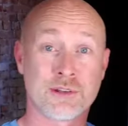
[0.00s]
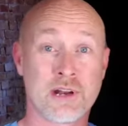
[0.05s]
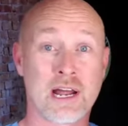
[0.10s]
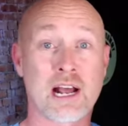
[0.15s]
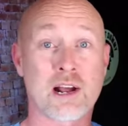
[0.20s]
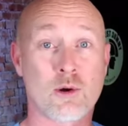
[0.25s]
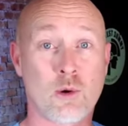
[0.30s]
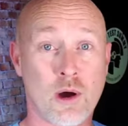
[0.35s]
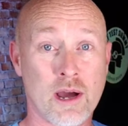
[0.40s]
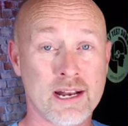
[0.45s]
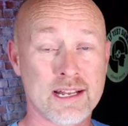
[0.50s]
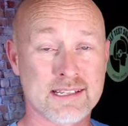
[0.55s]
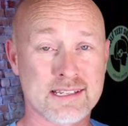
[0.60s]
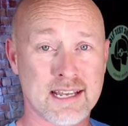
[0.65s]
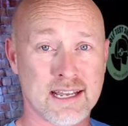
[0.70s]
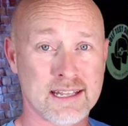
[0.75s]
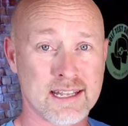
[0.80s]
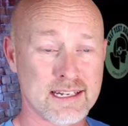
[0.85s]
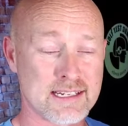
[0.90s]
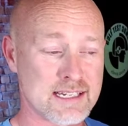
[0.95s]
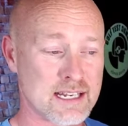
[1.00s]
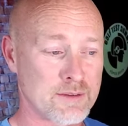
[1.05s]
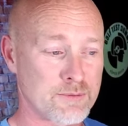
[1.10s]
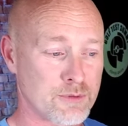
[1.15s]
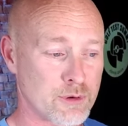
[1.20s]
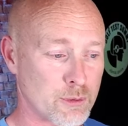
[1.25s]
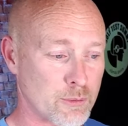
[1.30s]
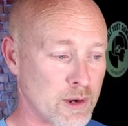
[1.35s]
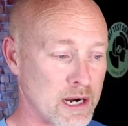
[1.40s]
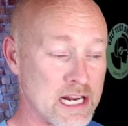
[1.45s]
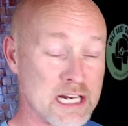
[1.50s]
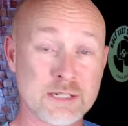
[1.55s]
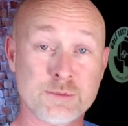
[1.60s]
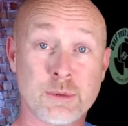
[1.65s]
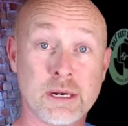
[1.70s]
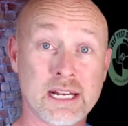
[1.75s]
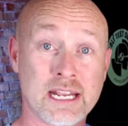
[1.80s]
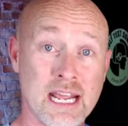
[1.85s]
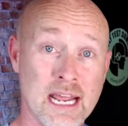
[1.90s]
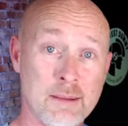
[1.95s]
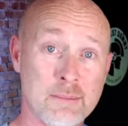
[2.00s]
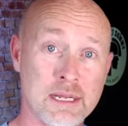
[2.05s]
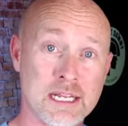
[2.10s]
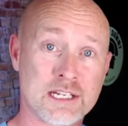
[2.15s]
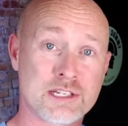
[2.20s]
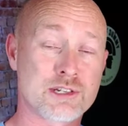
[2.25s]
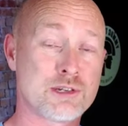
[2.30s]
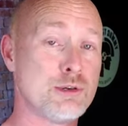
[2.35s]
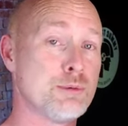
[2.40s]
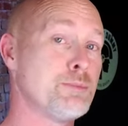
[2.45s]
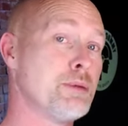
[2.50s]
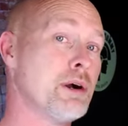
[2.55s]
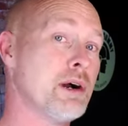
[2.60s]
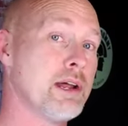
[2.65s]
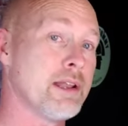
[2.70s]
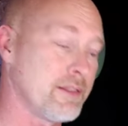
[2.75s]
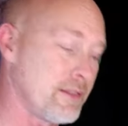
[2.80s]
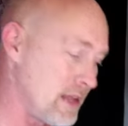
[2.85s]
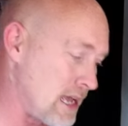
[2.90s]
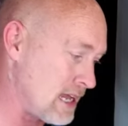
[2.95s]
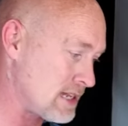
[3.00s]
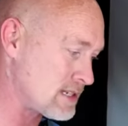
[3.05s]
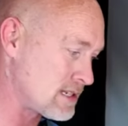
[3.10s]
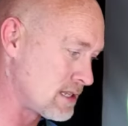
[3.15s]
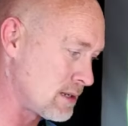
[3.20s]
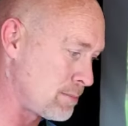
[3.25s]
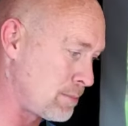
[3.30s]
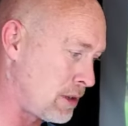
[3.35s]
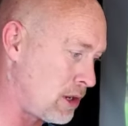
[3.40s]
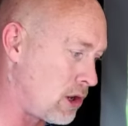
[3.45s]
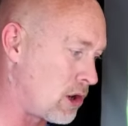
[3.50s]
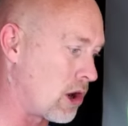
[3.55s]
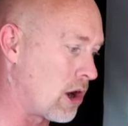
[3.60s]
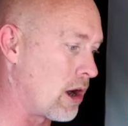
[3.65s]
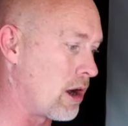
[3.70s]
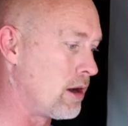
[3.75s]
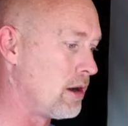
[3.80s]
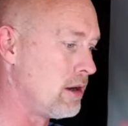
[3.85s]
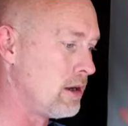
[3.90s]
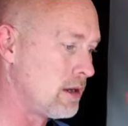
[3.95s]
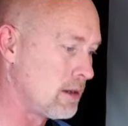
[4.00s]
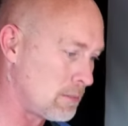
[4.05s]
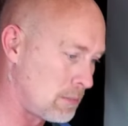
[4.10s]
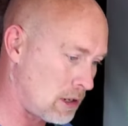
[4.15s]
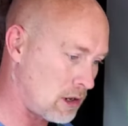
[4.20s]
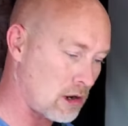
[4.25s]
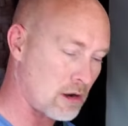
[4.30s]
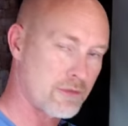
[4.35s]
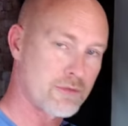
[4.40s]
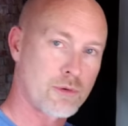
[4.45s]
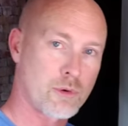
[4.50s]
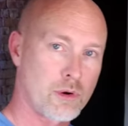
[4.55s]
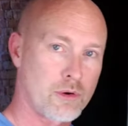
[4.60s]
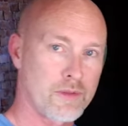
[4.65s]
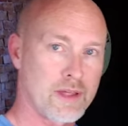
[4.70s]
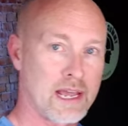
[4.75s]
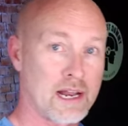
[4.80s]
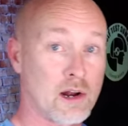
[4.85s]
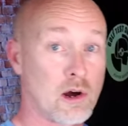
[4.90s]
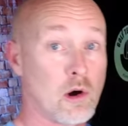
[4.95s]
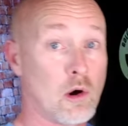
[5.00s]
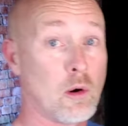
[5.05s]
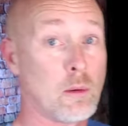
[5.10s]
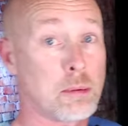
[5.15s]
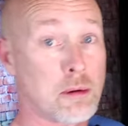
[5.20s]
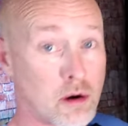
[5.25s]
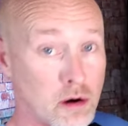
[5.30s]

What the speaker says: So not quite inside that 10-foot range, but it gave me a 2-putt. That's the par. Par four on that hole.